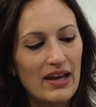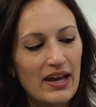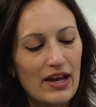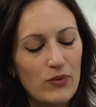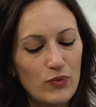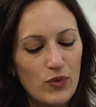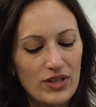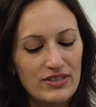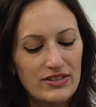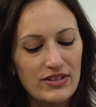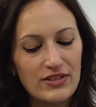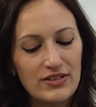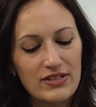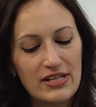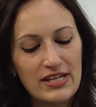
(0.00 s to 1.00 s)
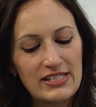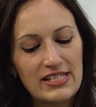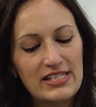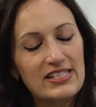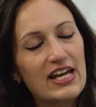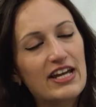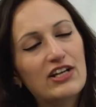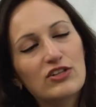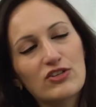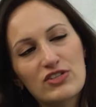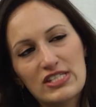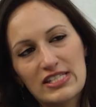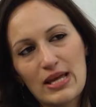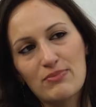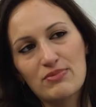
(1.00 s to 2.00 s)
And what is the cycle of
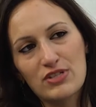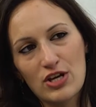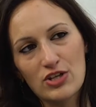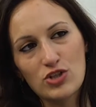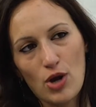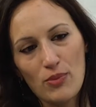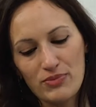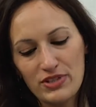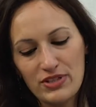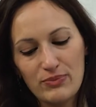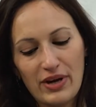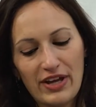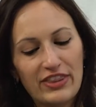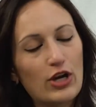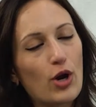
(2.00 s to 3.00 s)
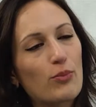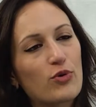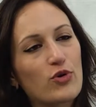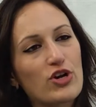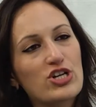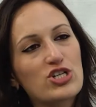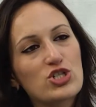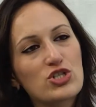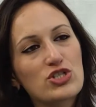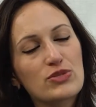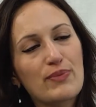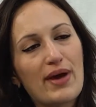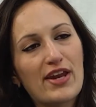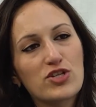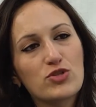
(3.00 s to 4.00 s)
steps adopted by the
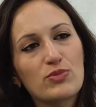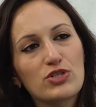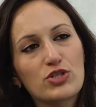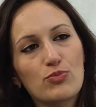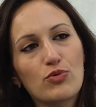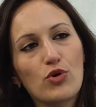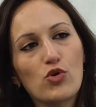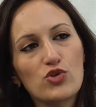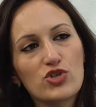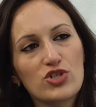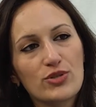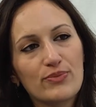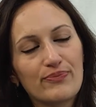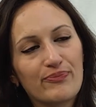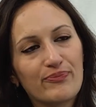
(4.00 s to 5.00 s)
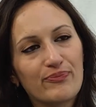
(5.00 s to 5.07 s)
operations management approach?